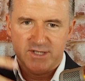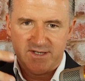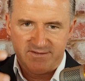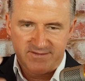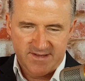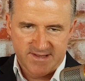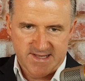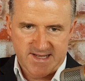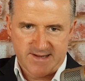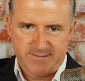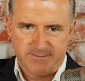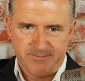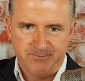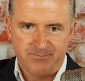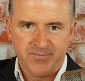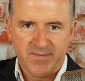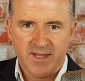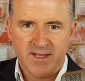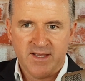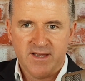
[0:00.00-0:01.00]
for them.
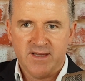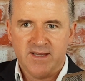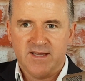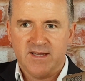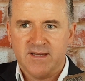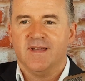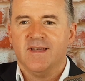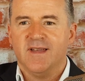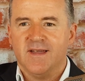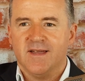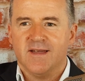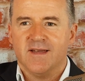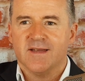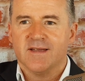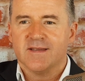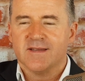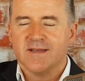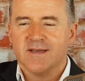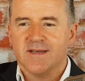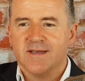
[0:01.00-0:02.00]

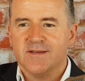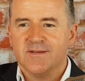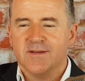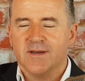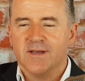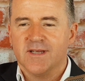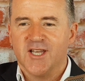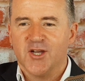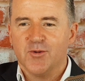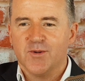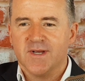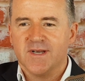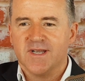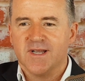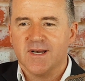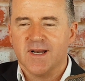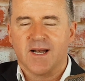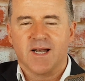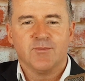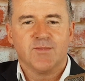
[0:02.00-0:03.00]
They go in
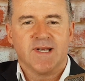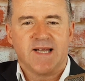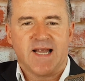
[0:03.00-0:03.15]
a little bit